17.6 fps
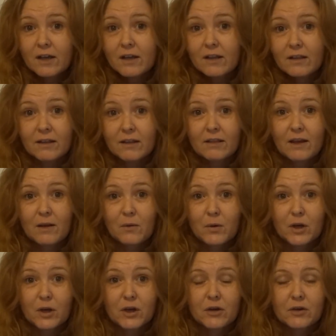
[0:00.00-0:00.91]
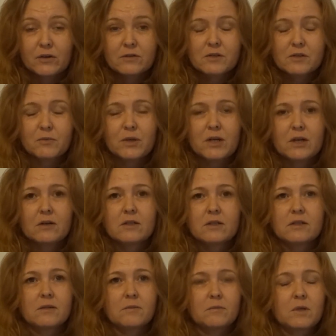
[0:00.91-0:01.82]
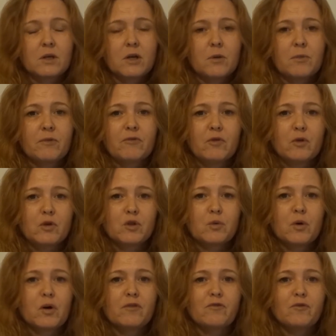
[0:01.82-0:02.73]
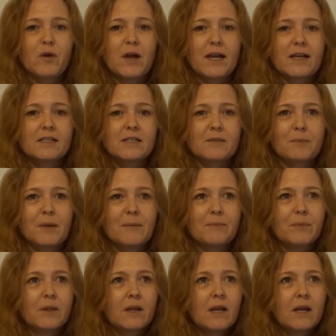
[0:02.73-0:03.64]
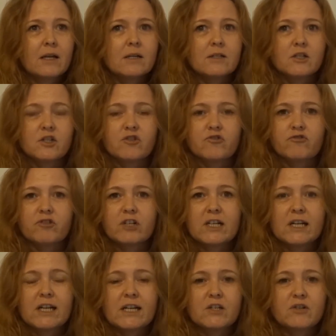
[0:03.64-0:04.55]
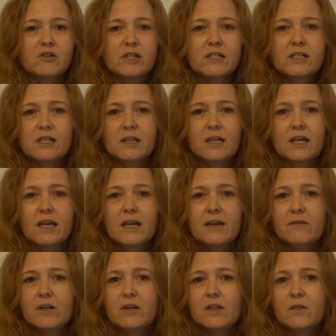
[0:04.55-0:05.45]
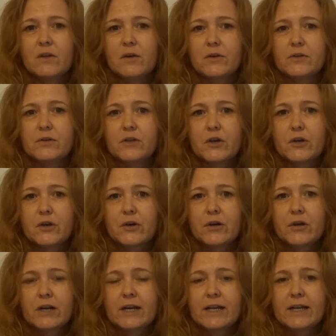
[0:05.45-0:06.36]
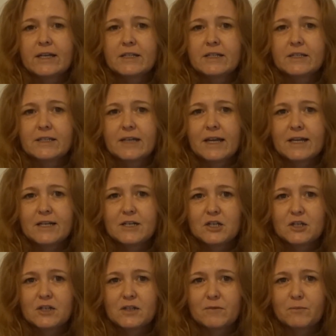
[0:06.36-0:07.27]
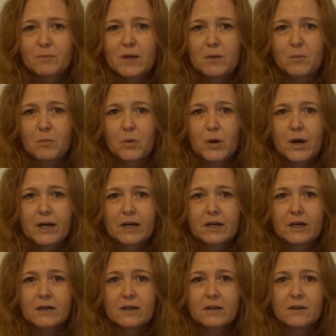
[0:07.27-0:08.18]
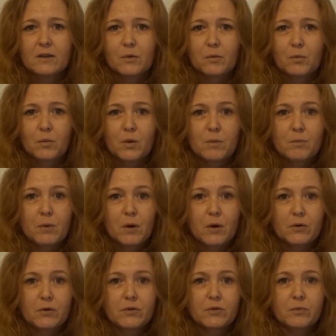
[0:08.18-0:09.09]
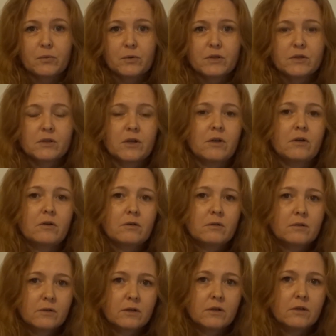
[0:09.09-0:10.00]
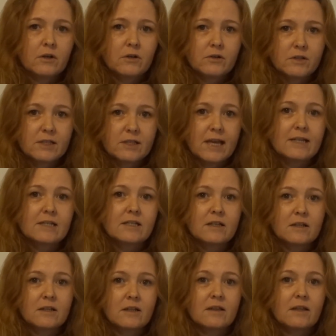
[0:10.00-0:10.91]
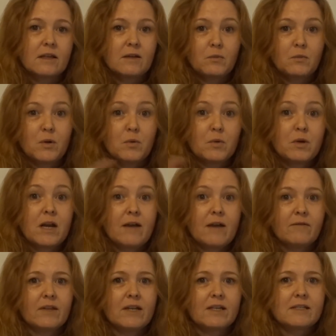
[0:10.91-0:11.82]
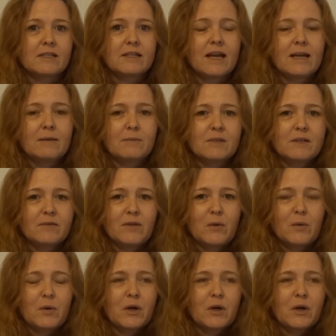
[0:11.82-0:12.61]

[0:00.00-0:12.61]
that they were girls, we lost them, you know, before twelve weeks, but it's just really interesting that even in those early stages of being pregnant that we both were so, you know, set that they we would have these names if they were